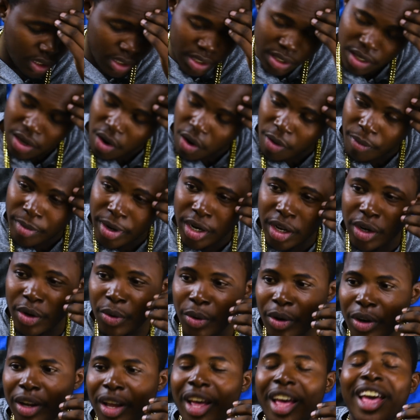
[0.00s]
yo, me don't
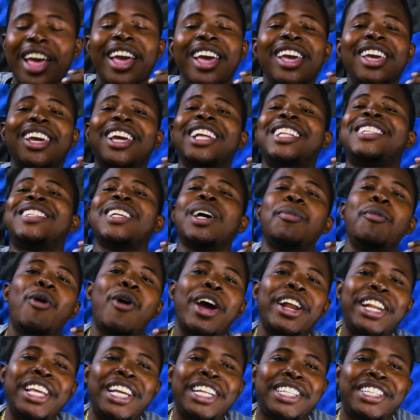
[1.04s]
know. It's your
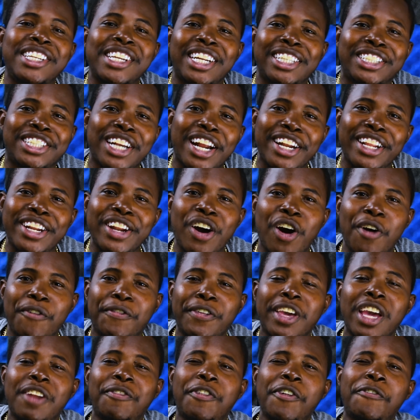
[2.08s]
boy D J Chaddy. Don't
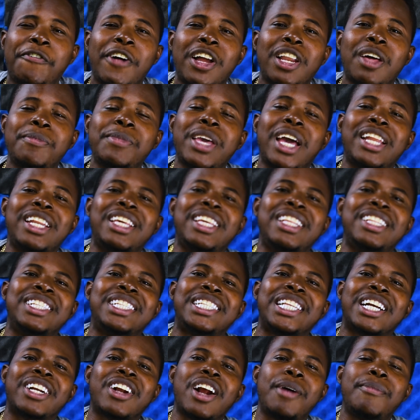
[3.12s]
forget to follow me on
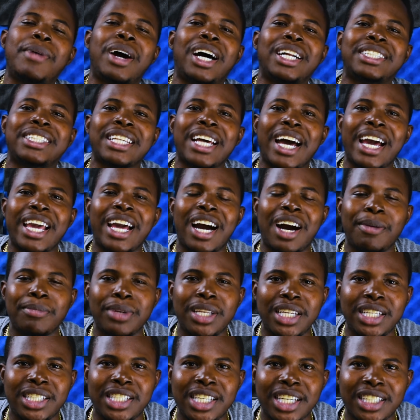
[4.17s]
Instagram at I am
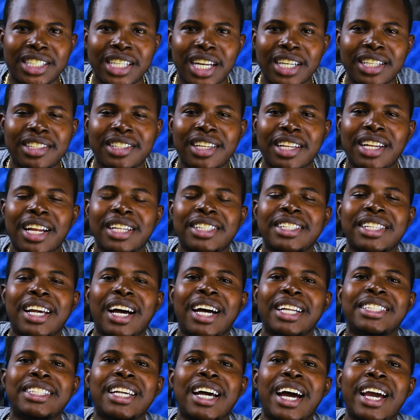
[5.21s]
D J Chaddy. So that's
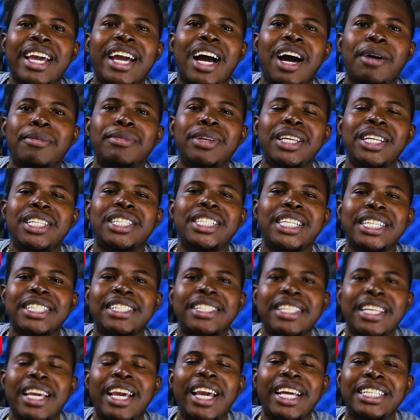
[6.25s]
at I am D J
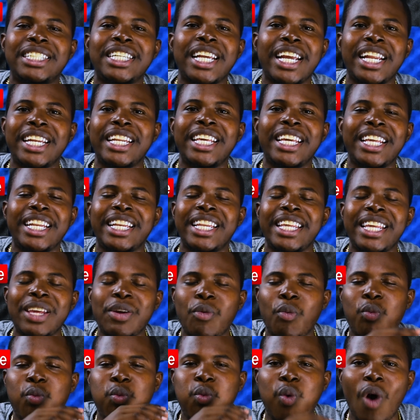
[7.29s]
C H A D D
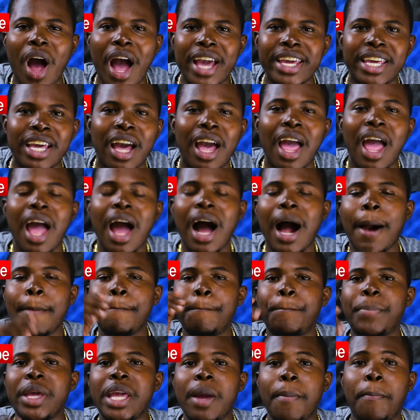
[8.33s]
Y.
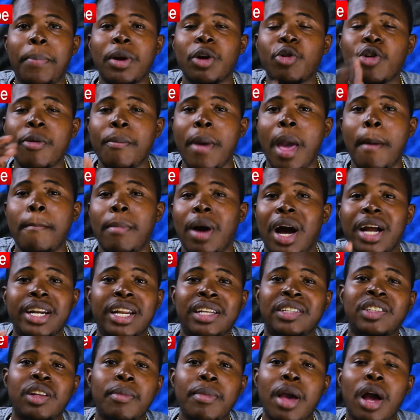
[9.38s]
And people remember,
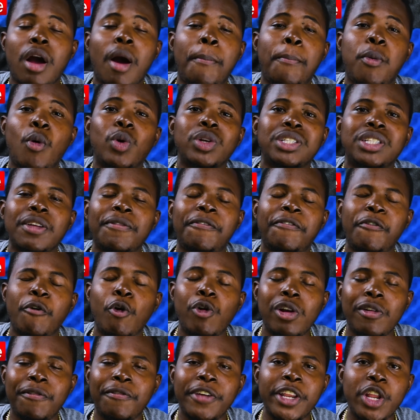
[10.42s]
this time I'm going to post the
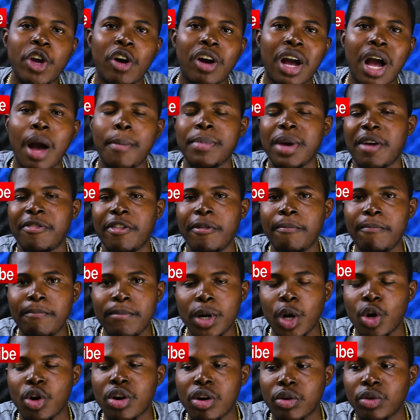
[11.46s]
full video because I have to
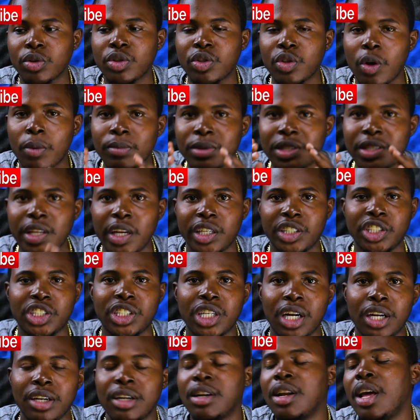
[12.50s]
blur out some
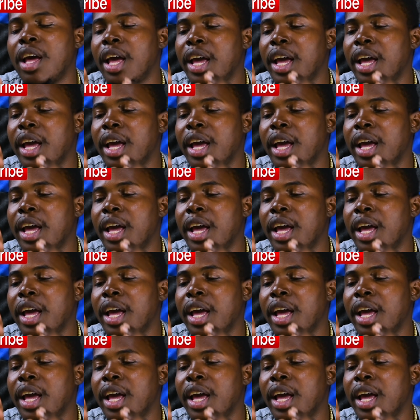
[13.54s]
section